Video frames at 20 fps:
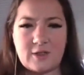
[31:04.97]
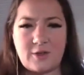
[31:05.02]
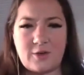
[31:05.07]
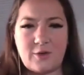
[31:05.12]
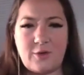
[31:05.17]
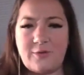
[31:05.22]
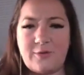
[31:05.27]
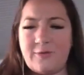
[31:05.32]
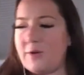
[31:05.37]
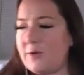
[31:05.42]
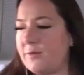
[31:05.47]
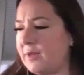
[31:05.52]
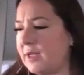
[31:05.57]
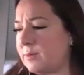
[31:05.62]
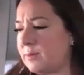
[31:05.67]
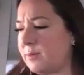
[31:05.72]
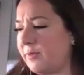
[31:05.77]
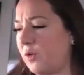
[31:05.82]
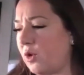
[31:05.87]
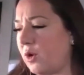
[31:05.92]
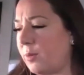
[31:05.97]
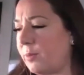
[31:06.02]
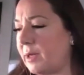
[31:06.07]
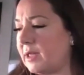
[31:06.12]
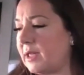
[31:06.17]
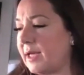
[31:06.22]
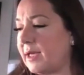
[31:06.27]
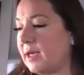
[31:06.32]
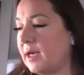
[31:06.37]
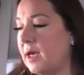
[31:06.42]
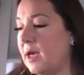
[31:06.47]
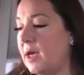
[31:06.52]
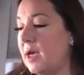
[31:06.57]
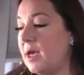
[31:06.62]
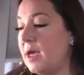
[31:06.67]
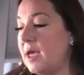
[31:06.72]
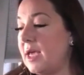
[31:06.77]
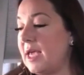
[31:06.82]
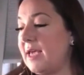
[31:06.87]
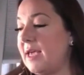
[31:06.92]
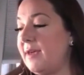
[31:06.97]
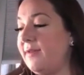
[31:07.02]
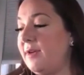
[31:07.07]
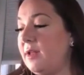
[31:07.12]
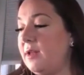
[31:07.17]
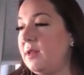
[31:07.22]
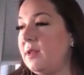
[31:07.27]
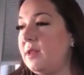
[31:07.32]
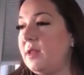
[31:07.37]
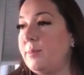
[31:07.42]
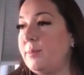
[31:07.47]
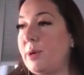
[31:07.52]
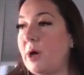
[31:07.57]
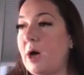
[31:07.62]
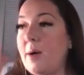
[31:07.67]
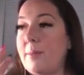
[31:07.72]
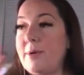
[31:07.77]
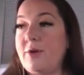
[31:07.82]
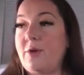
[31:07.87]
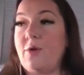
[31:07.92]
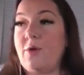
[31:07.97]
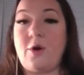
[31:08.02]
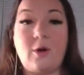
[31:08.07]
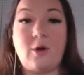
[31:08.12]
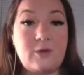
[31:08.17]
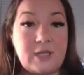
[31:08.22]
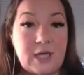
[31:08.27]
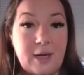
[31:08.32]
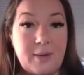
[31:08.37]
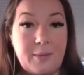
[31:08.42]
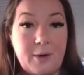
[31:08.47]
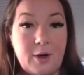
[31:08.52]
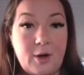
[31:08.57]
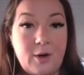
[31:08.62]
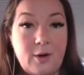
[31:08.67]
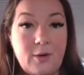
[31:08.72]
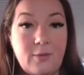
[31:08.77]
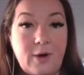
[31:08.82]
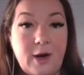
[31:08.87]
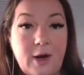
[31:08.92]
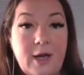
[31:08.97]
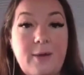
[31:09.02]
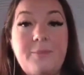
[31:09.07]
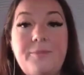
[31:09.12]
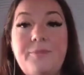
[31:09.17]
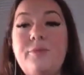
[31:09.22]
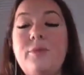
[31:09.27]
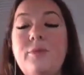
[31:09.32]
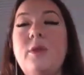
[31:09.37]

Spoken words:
talked through a few of these before, but like even the Pomodoro timer, right?